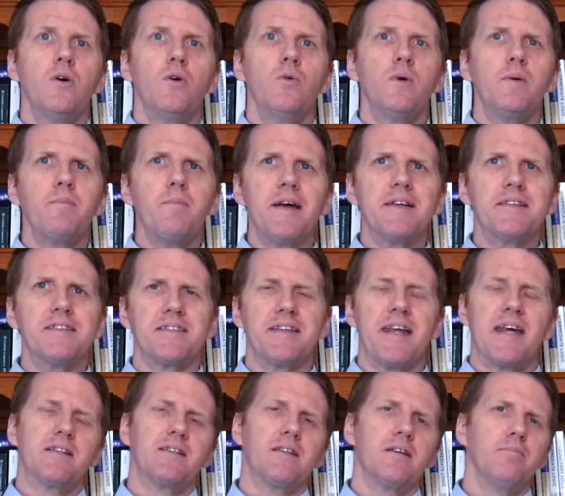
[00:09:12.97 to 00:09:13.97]
We might
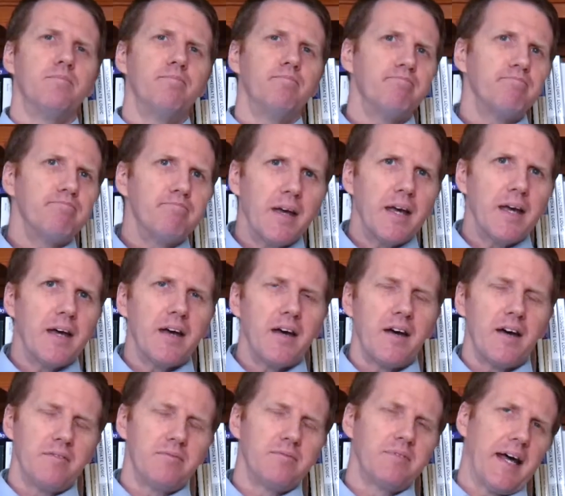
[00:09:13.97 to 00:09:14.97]
state them
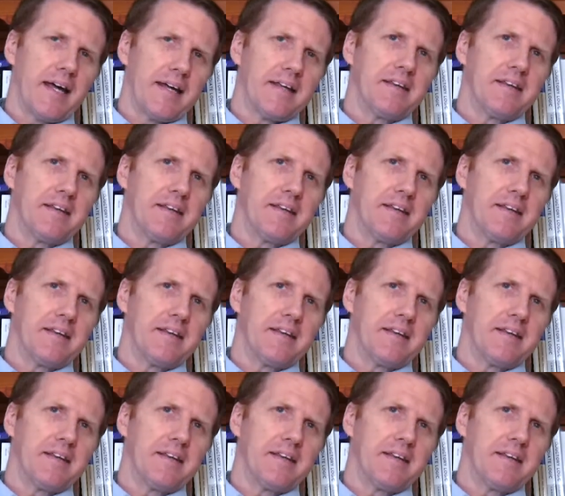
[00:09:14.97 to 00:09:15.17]
like